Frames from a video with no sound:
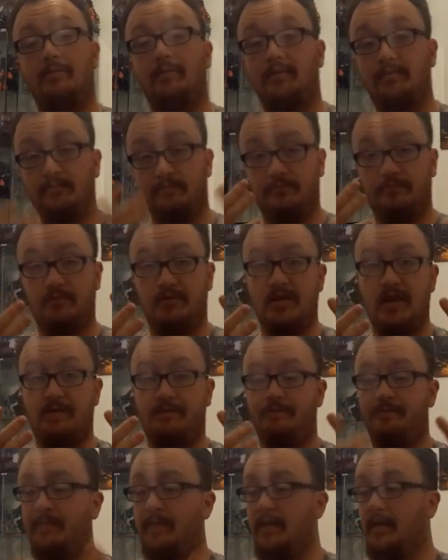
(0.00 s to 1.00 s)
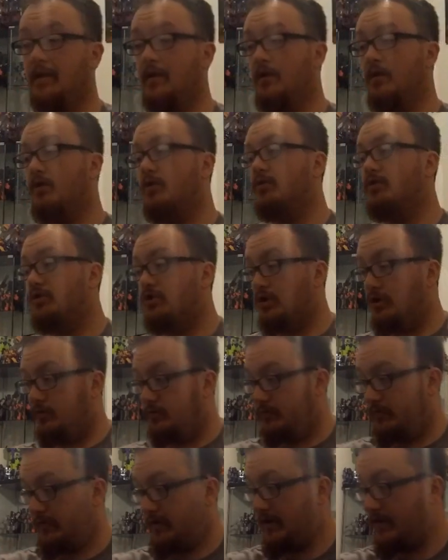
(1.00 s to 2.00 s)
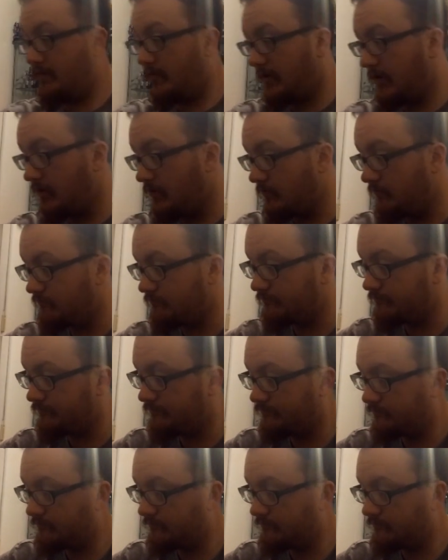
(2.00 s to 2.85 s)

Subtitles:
number 7. So, here we go.